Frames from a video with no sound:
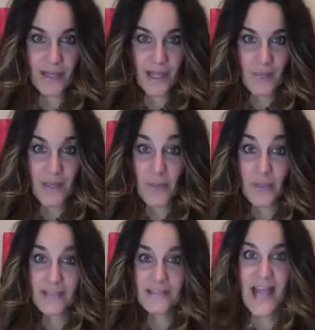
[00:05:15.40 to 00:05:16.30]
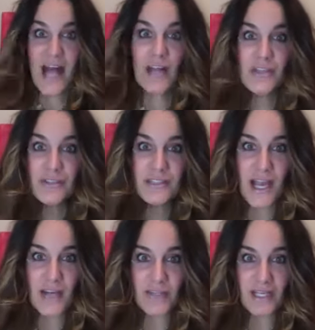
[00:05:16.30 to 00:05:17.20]
People can tell your
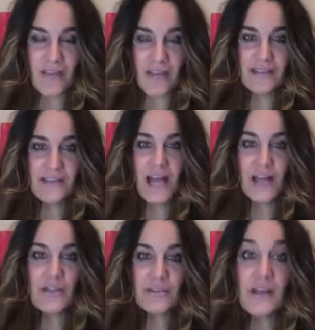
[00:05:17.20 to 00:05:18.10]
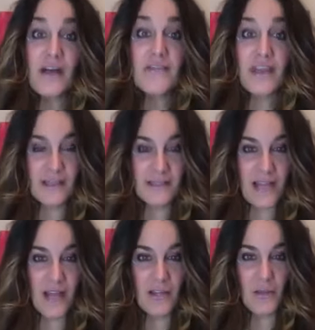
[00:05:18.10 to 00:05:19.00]
integrity. They can tell your love. They can
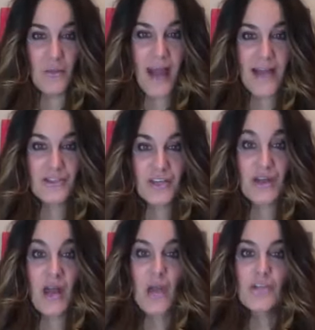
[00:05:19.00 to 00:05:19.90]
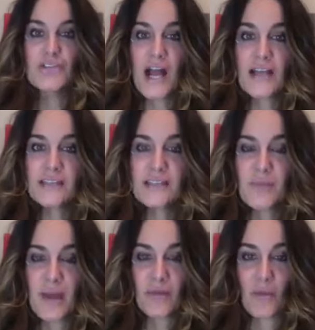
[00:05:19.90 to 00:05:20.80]
tell your passion just
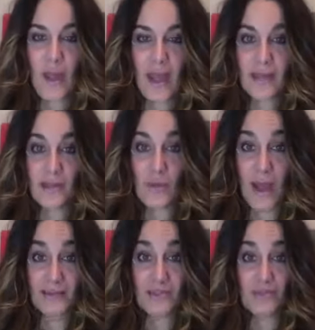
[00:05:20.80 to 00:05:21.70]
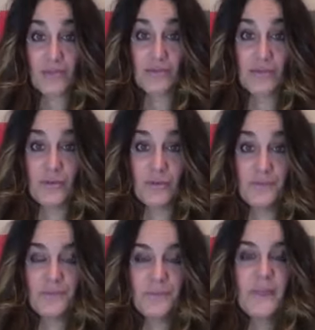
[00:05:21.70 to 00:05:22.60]
by the way you enter the
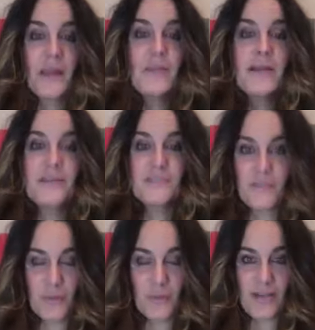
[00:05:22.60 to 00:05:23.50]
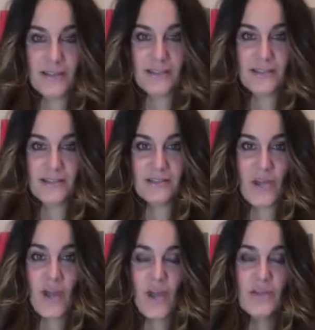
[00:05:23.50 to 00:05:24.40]
room because of your presence.
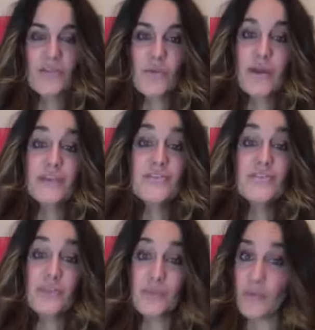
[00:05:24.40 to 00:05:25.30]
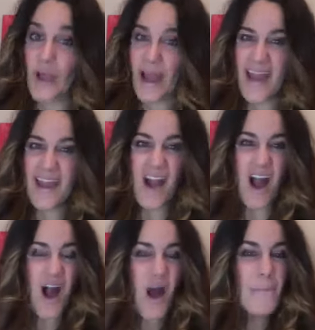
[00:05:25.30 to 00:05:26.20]
So we're going to strip away
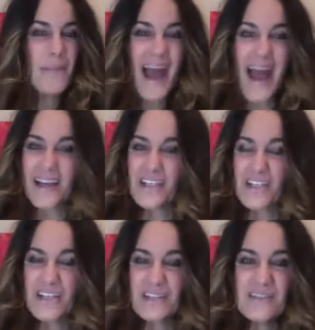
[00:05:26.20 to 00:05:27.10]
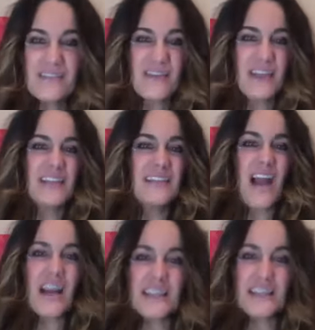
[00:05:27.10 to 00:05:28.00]
patterns,
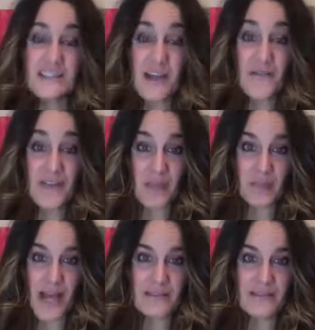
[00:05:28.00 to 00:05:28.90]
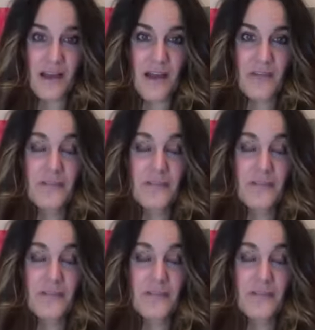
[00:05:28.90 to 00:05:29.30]
yucky stuff that blocks love,